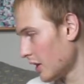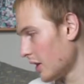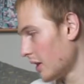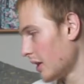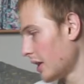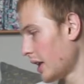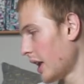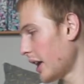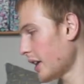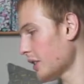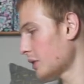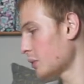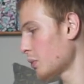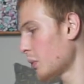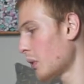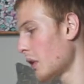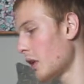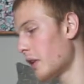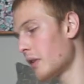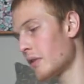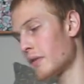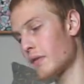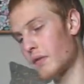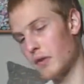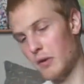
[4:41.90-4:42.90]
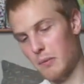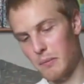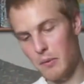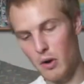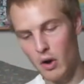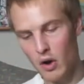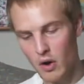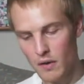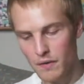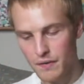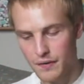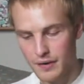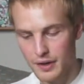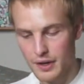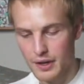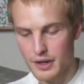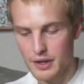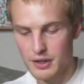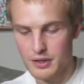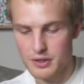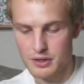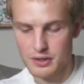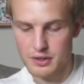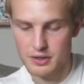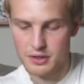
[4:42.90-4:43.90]
Next one from
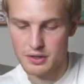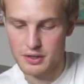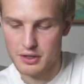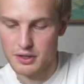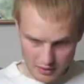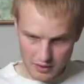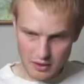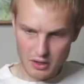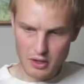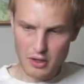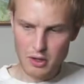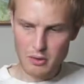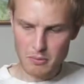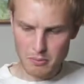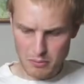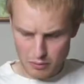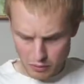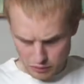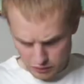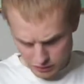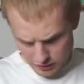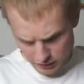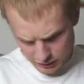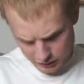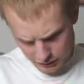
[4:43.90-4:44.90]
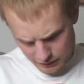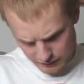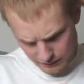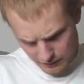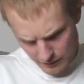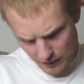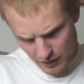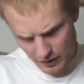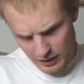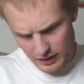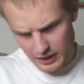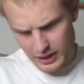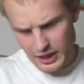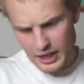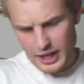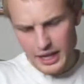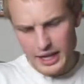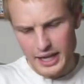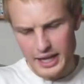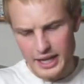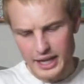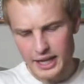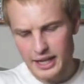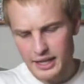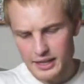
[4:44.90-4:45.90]
Office, box looks fine.
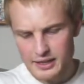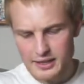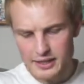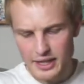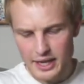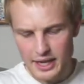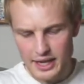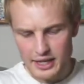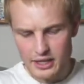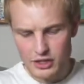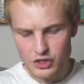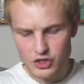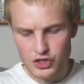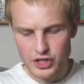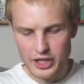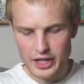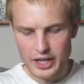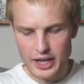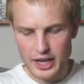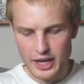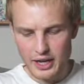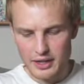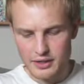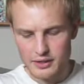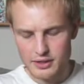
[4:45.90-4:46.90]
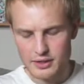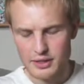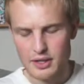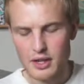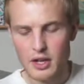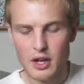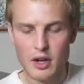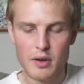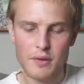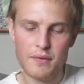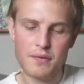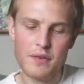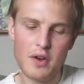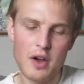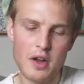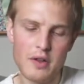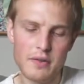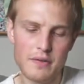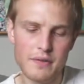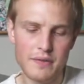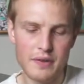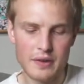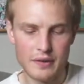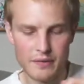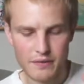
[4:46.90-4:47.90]
It is a GS
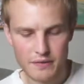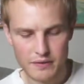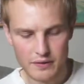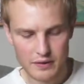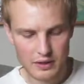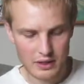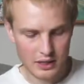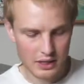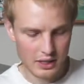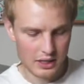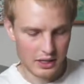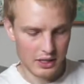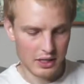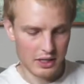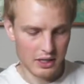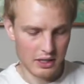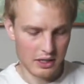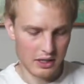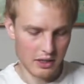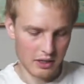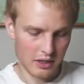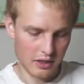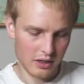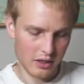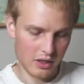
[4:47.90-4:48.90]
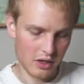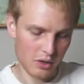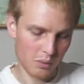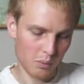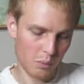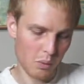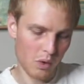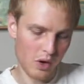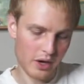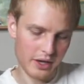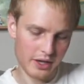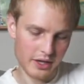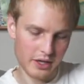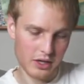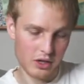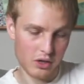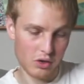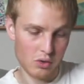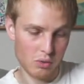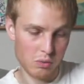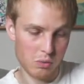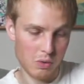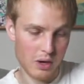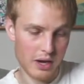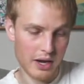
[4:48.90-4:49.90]
550 white and
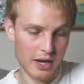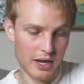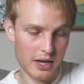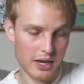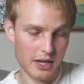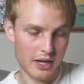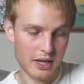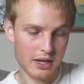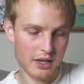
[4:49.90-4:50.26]
grey.